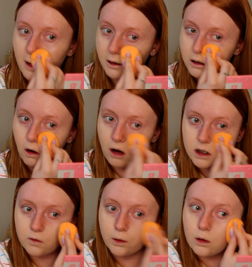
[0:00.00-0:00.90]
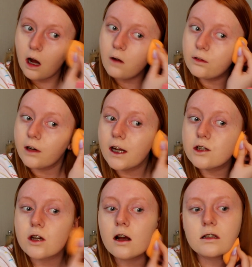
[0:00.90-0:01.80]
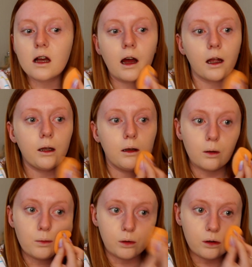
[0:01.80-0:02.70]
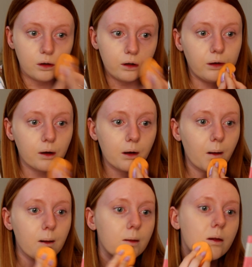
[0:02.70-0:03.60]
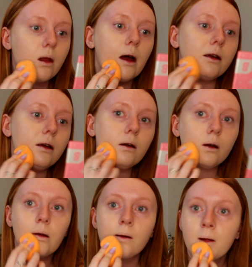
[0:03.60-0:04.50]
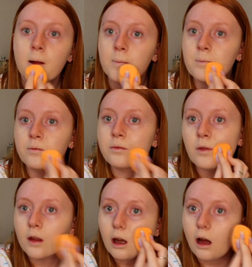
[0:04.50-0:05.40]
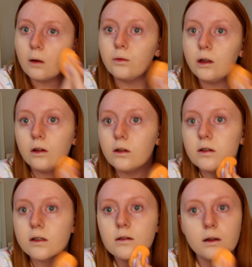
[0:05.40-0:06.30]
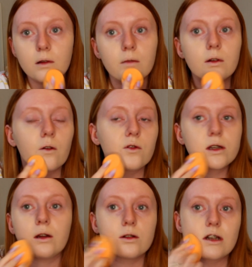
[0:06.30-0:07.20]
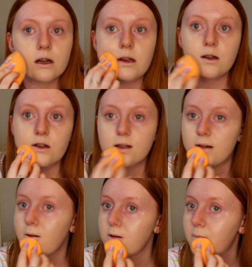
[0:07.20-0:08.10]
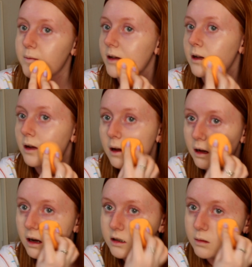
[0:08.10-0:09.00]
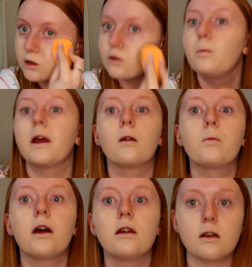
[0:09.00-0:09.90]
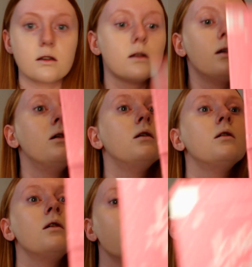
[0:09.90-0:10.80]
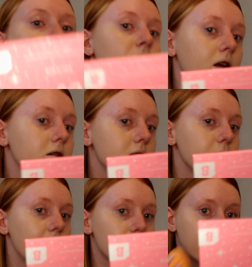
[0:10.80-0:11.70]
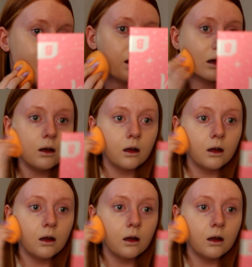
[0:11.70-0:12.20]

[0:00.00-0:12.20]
not as full coverage as I would like. I've used, obviously it looks crazy just now because I'm so pale, but it does match my neck.